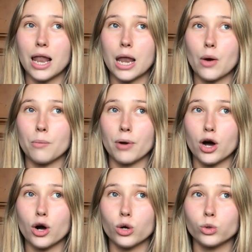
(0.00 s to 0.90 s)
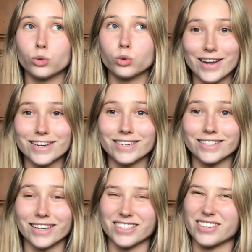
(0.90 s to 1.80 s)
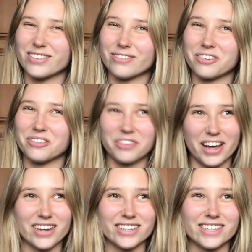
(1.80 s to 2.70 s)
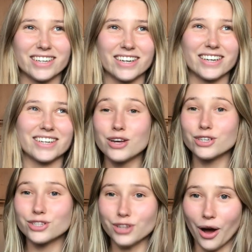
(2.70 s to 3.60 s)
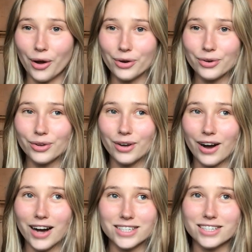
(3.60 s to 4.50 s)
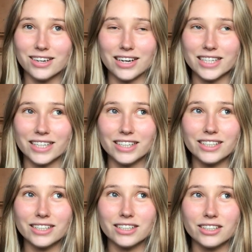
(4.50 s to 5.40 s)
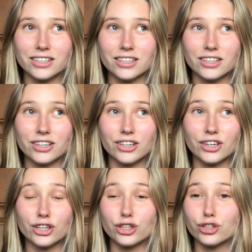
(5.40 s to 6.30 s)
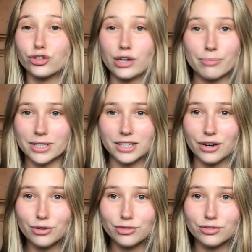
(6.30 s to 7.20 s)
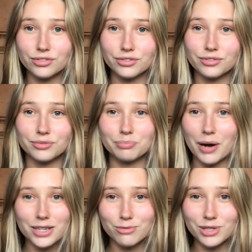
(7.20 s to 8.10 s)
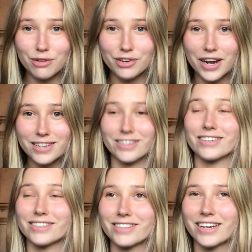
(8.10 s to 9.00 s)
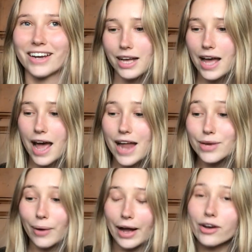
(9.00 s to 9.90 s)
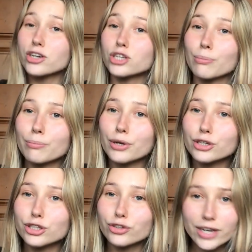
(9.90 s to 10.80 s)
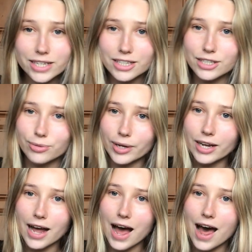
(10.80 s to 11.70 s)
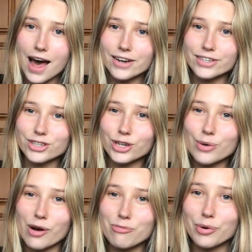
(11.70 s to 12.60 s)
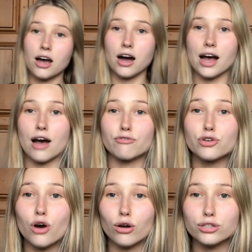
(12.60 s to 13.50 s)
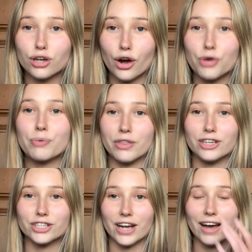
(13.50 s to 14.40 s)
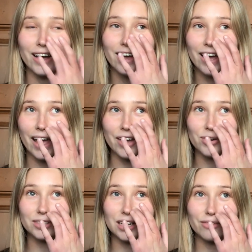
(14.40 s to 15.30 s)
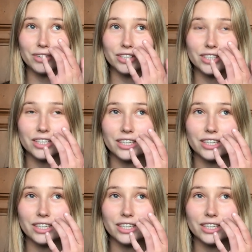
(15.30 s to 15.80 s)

lo and behold, it doesn't fit. So I decided treat myself, buy some stuff on ASOS. Anyway, I'm going to jump straight into it and show you what I've bought. I have not opened this yet. It got delivered